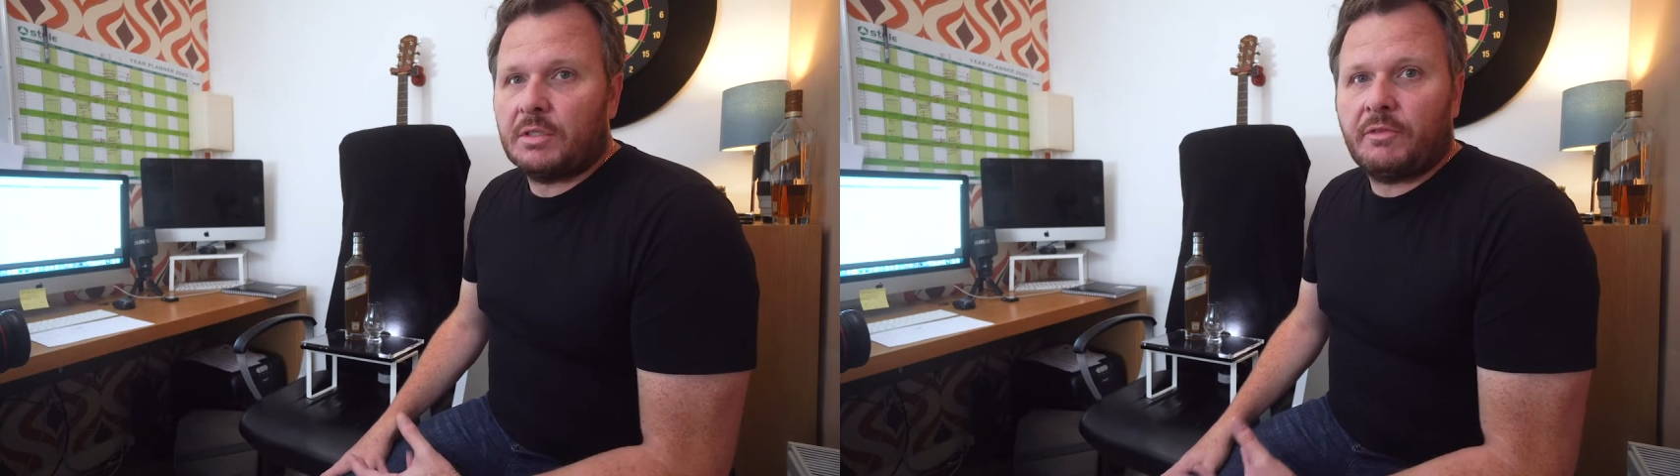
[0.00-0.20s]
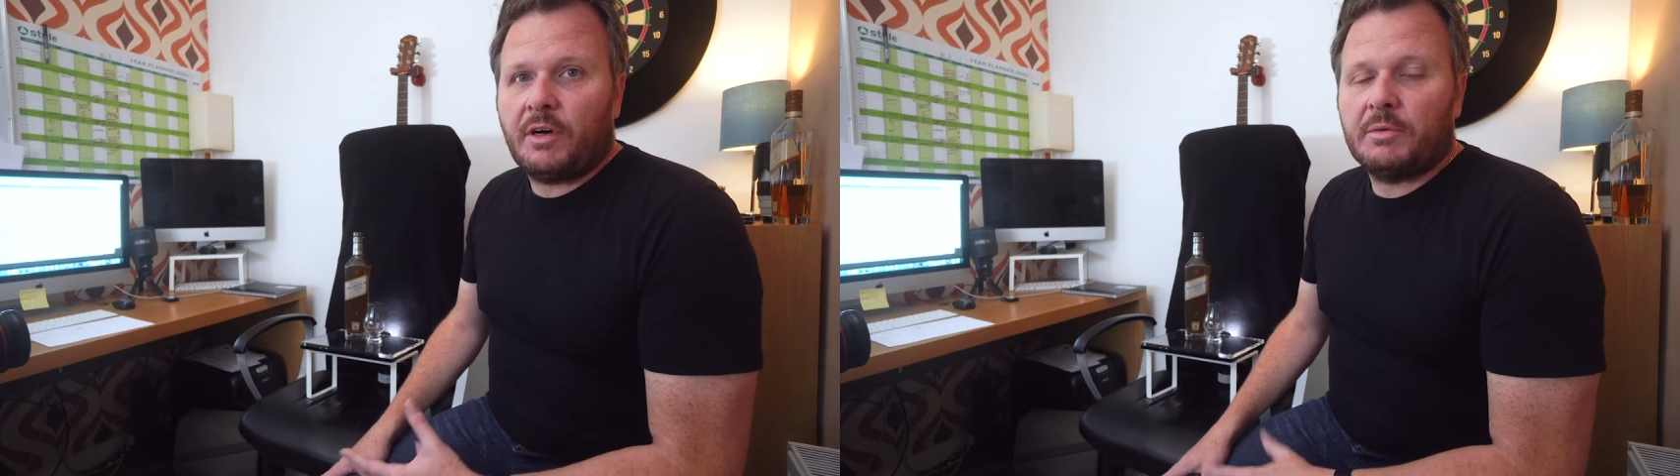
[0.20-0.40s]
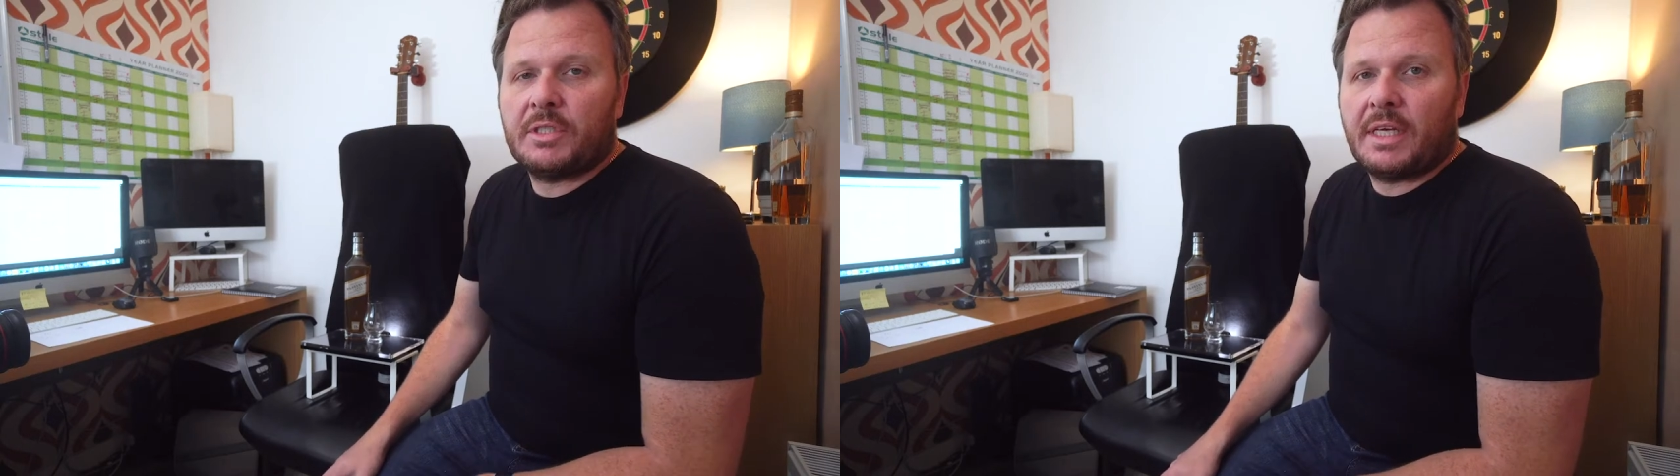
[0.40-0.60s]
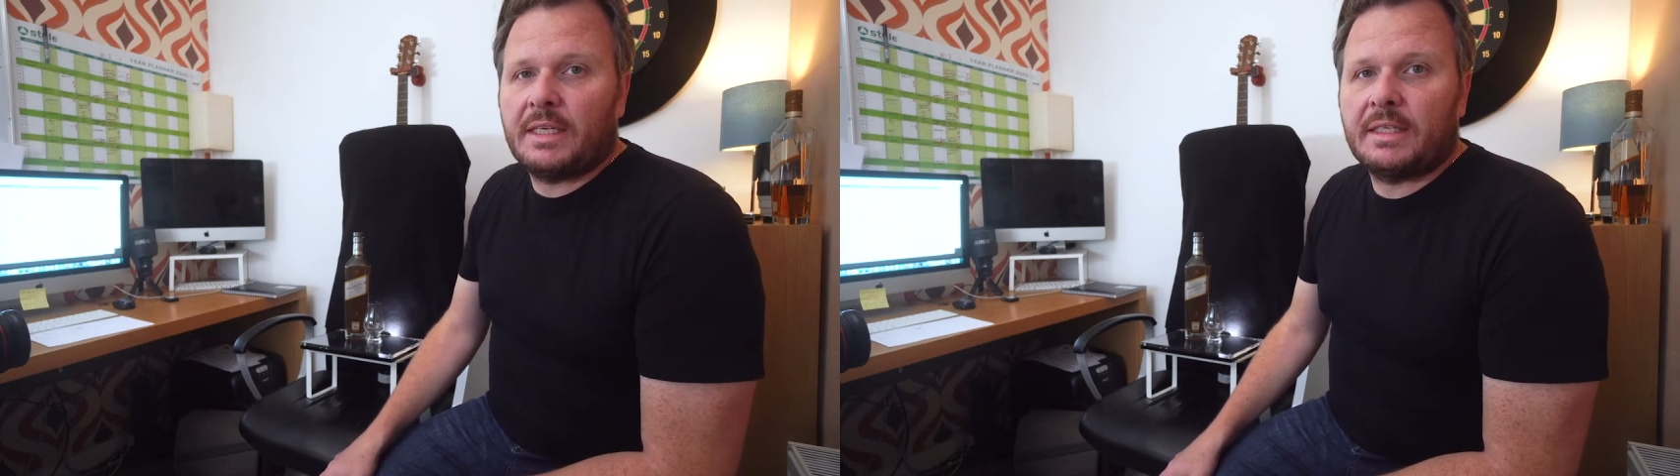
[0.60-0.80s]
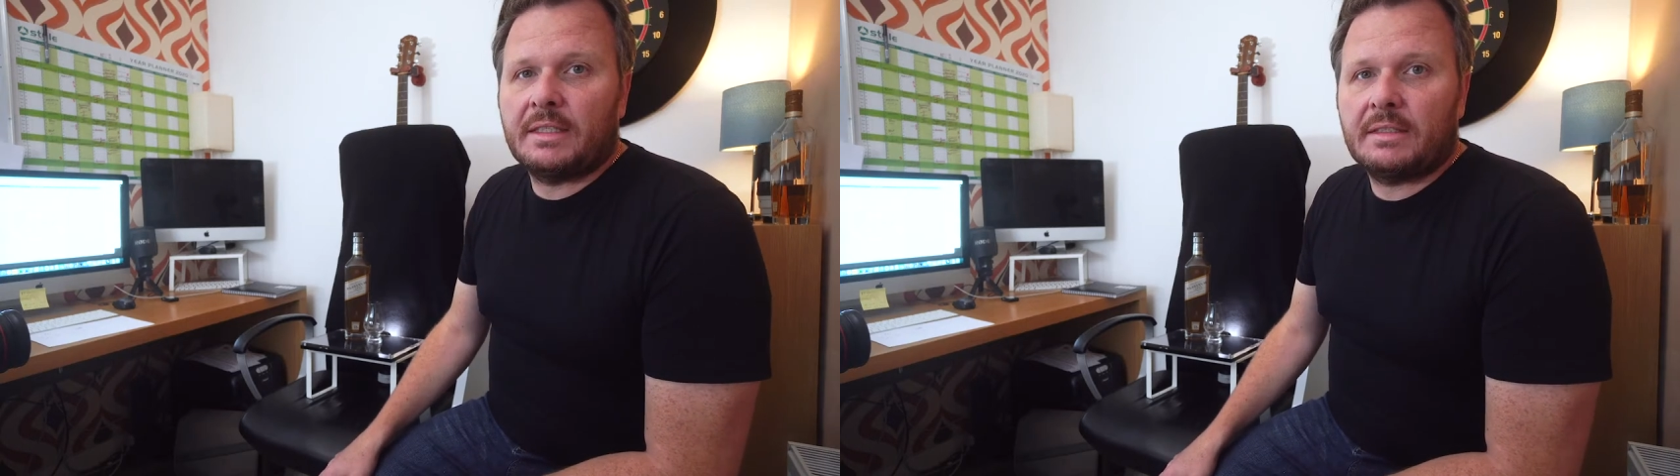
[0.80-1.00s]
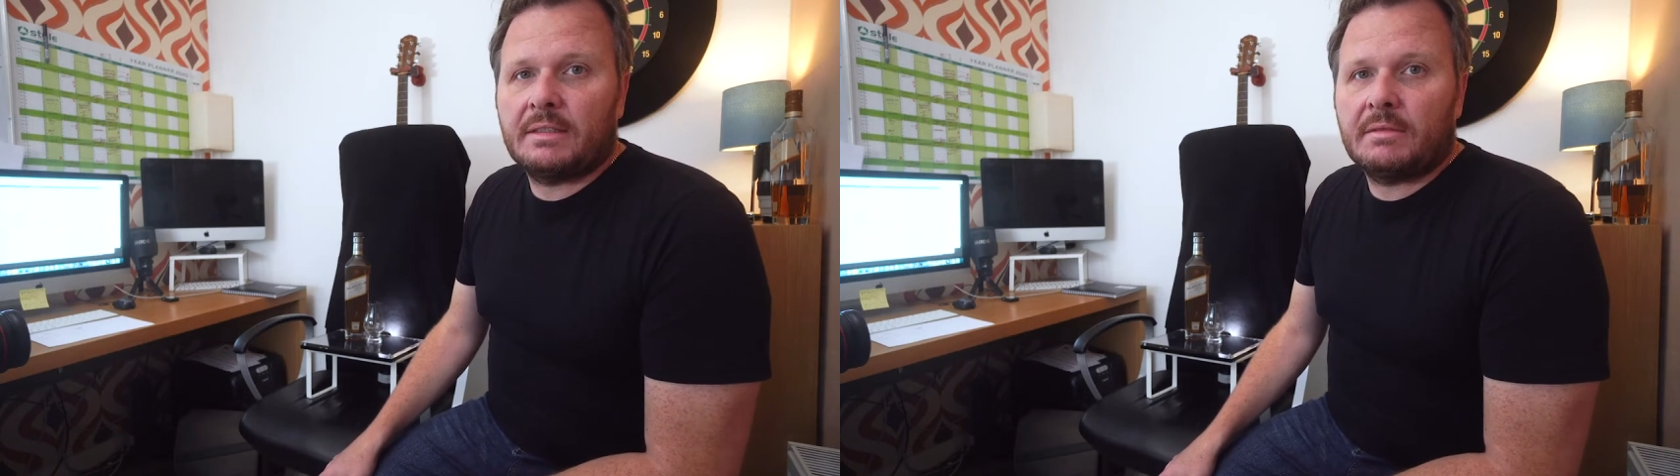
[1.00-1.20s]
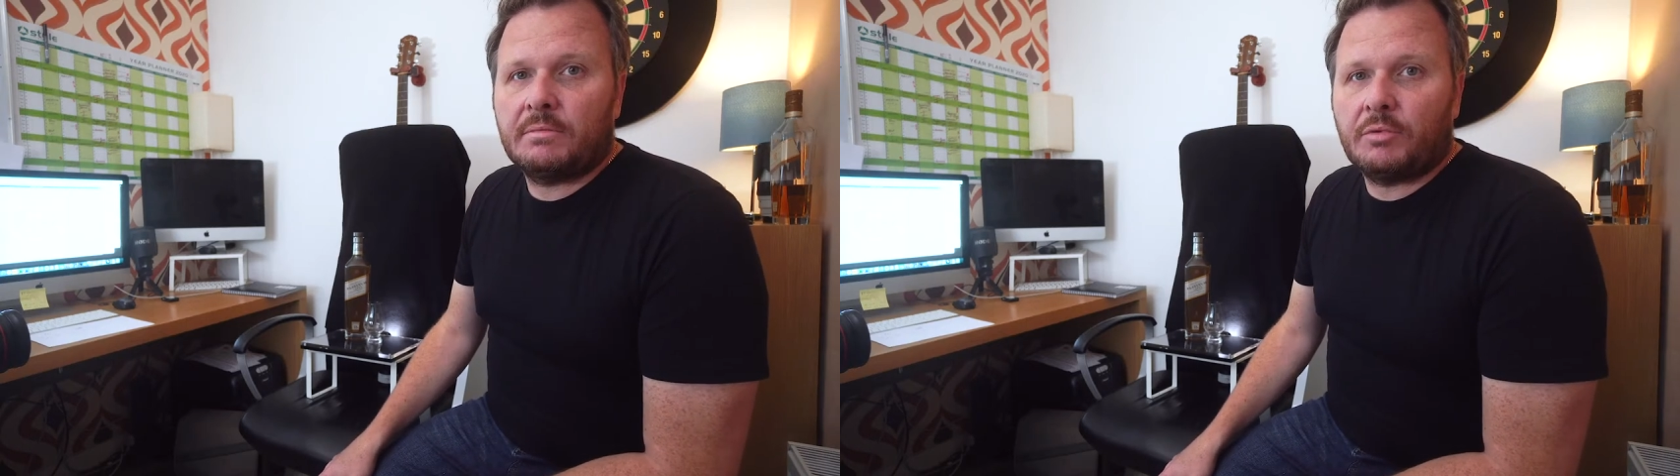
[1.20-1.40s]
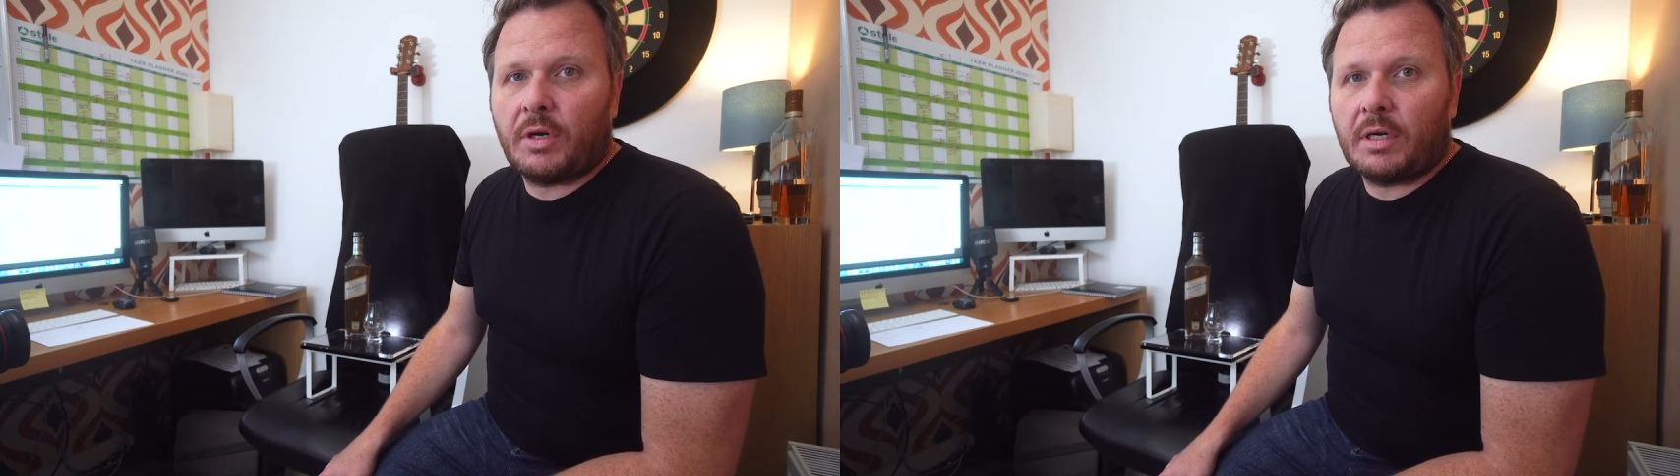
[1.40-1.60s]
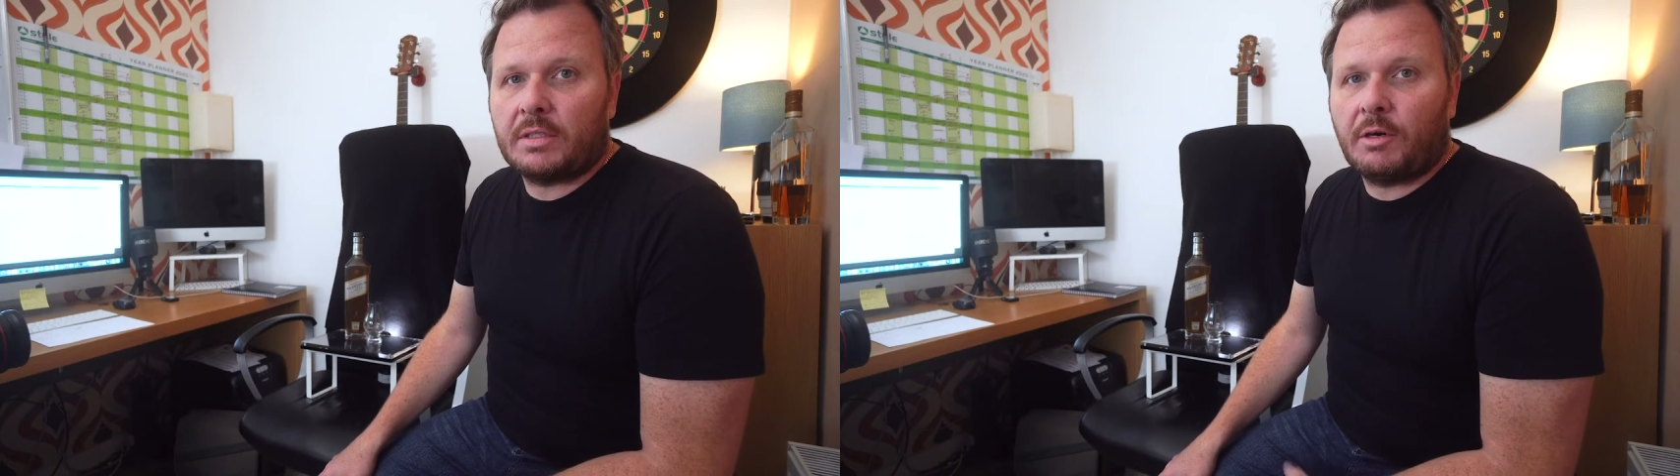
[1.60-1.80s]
And if I was selling products.